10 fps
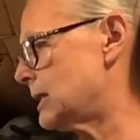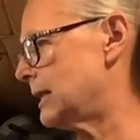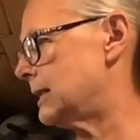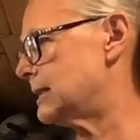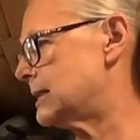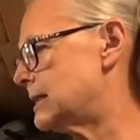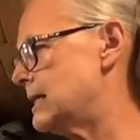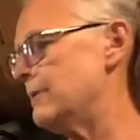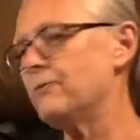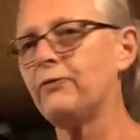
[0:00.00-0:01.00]
let this
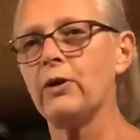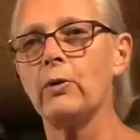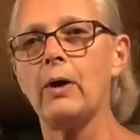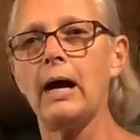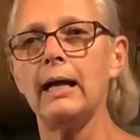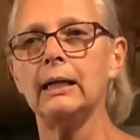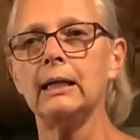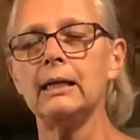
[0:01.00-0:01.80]
steam for a while,